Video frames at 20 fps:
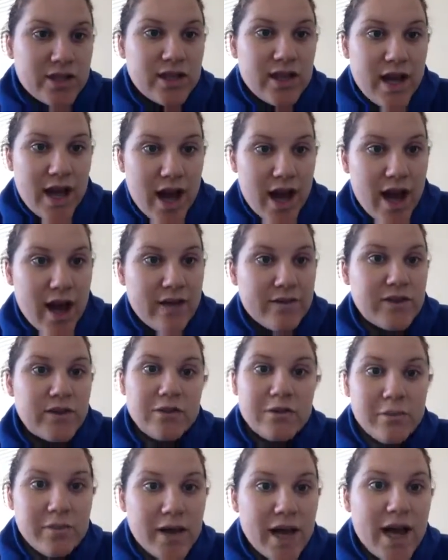that they have
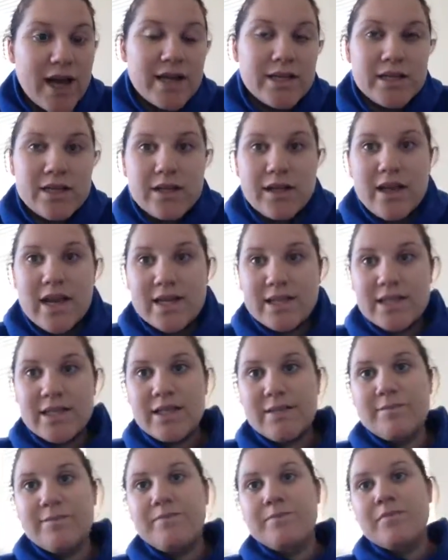to apply it to the
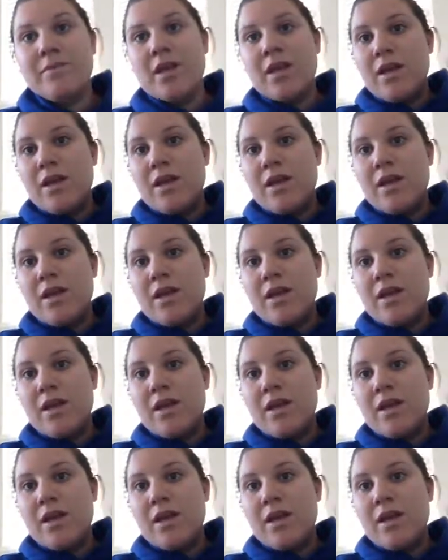lesson.